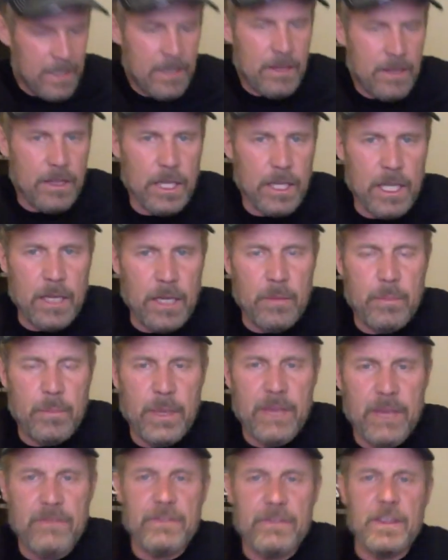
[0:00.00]
The
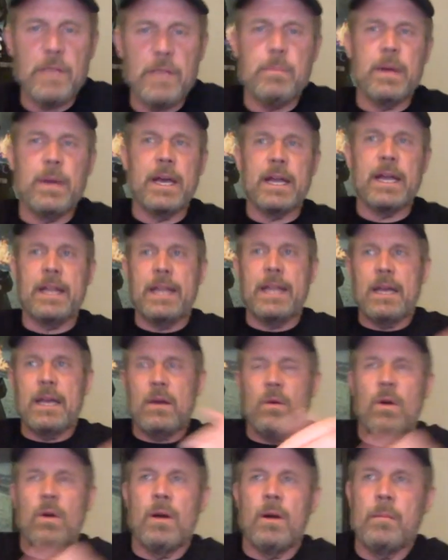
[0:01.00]
big V bid
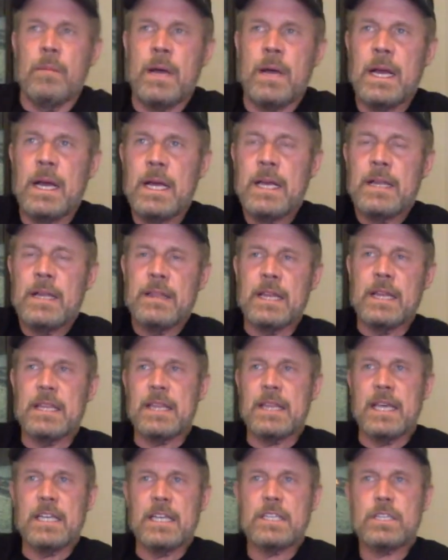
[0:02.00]
that
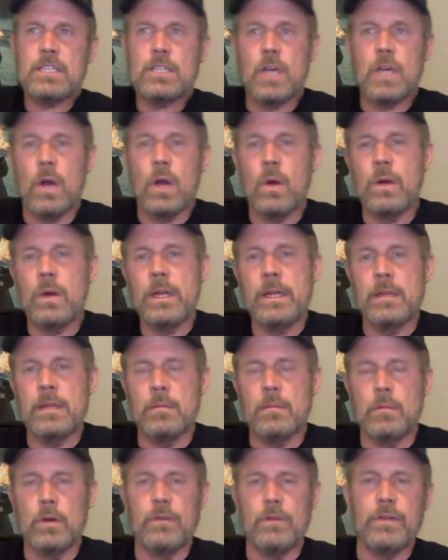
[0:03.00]
they showed in the
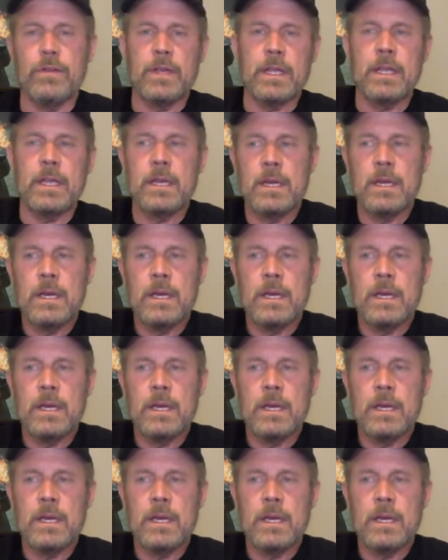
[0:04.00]
movie